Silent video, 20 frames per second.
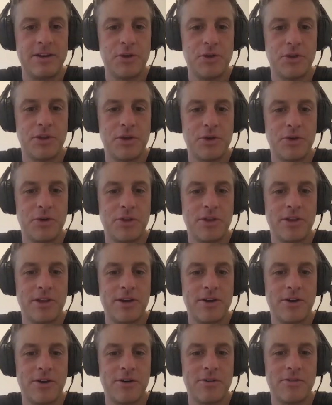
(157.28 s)
you're the author
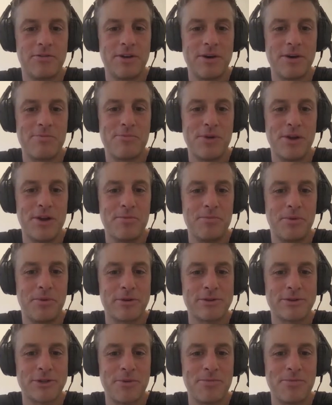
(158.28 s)
of a brilliant
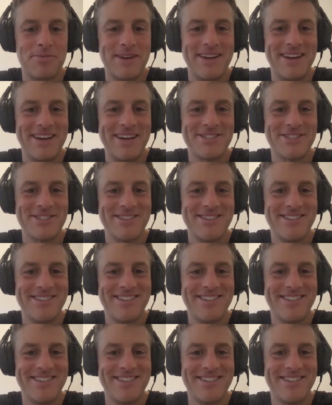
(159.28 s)
book, Dopamine Nation.